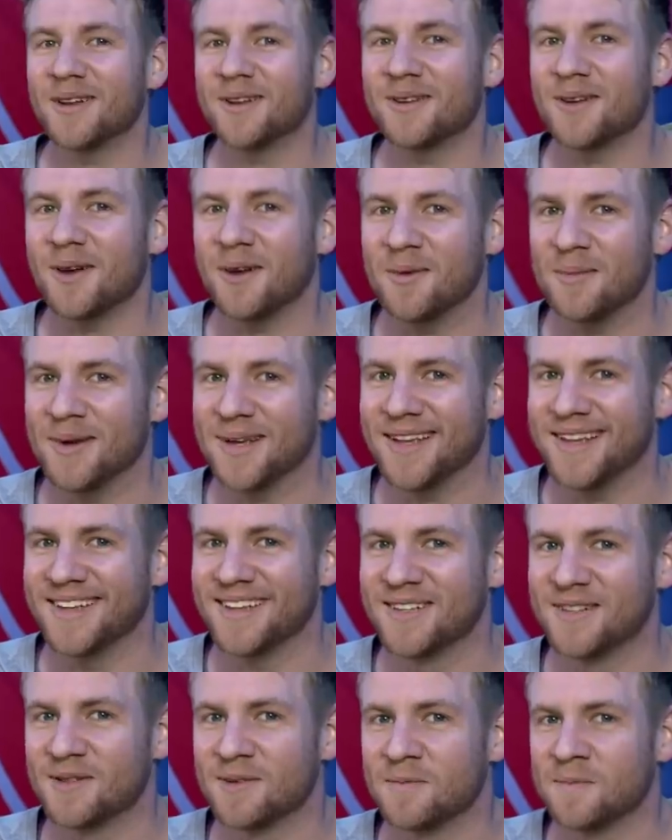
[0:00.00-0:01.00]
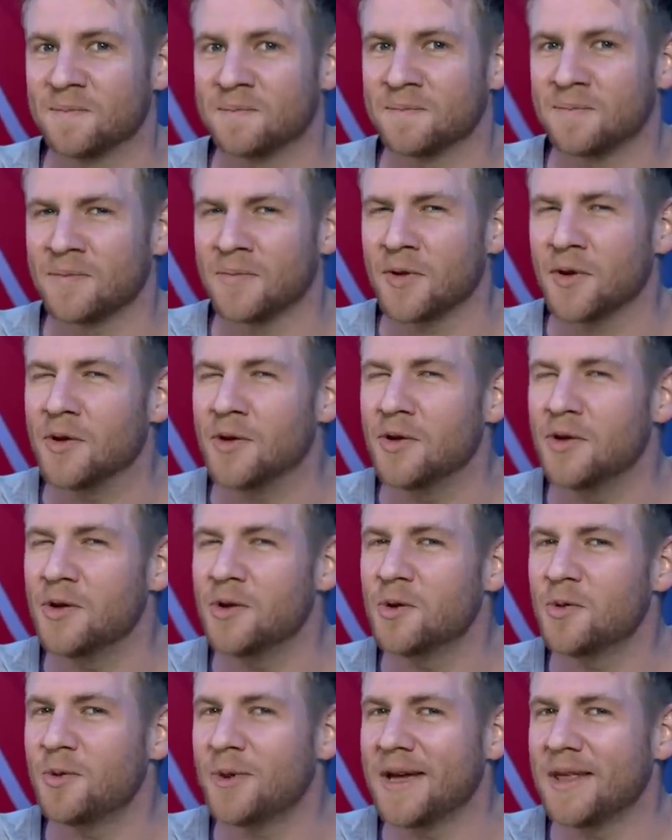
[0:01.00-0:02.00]
Adobe,
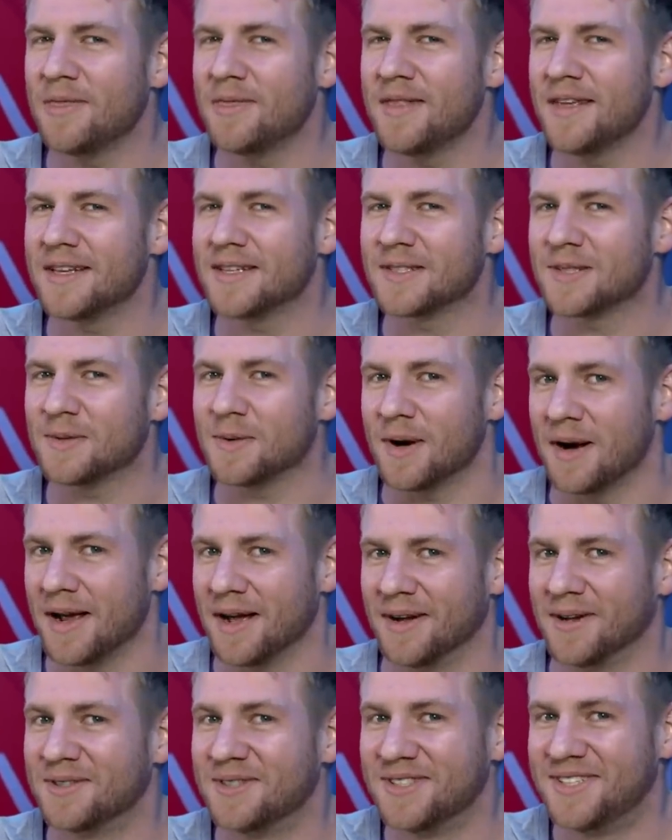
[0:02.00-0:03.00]
you win this round.